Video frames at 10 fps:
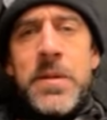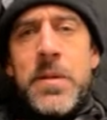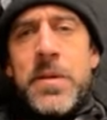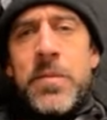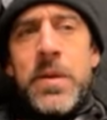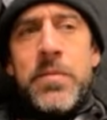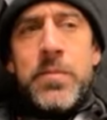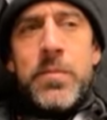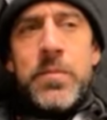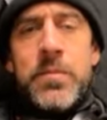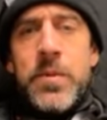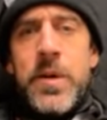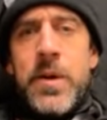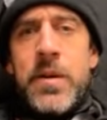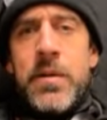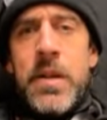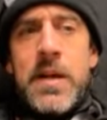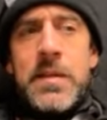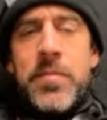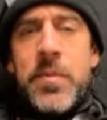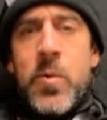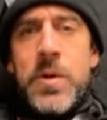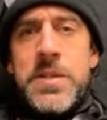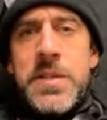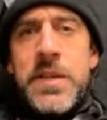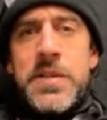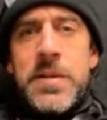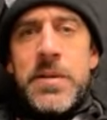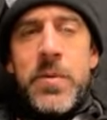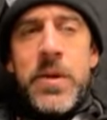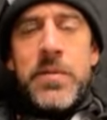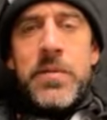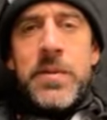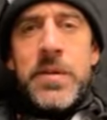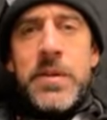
Look, we already locked up the one seed, so the win